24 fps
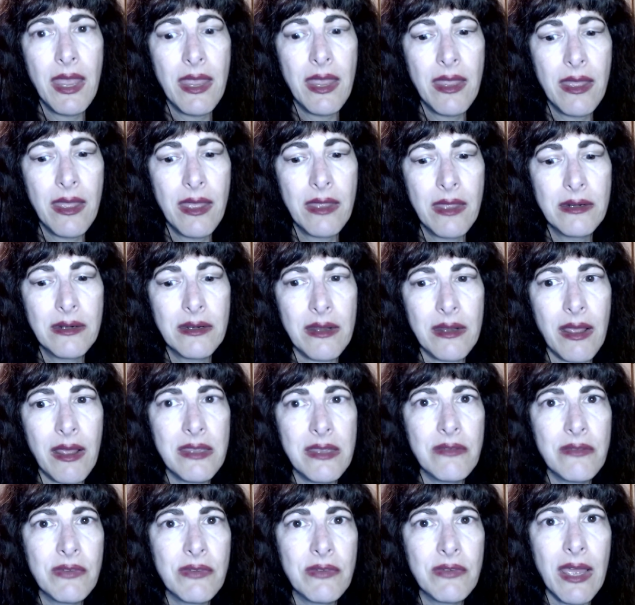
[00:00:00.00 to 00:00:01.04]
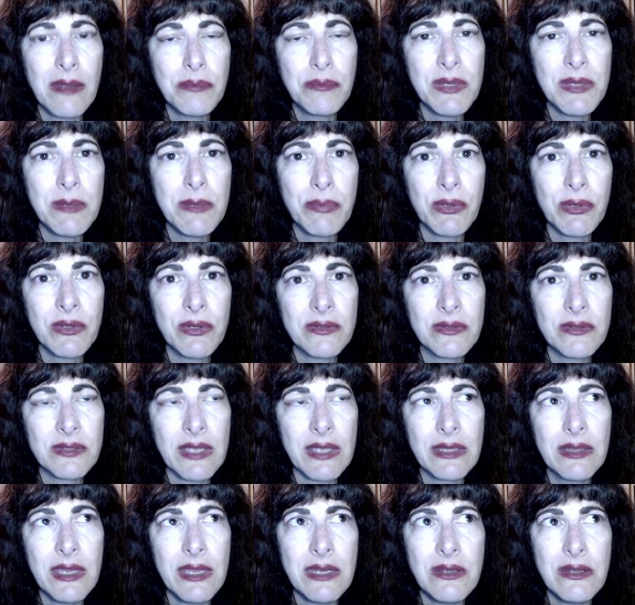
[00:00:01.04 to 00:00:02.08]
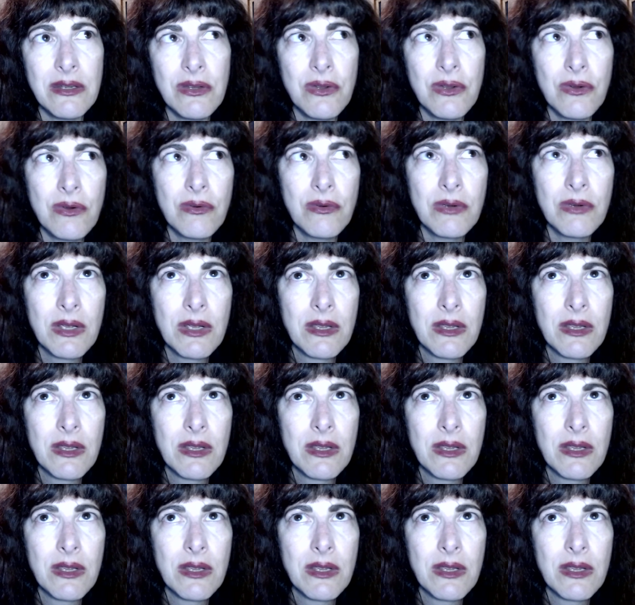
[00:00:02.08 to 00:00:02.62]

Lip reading: And I even had people who said they knew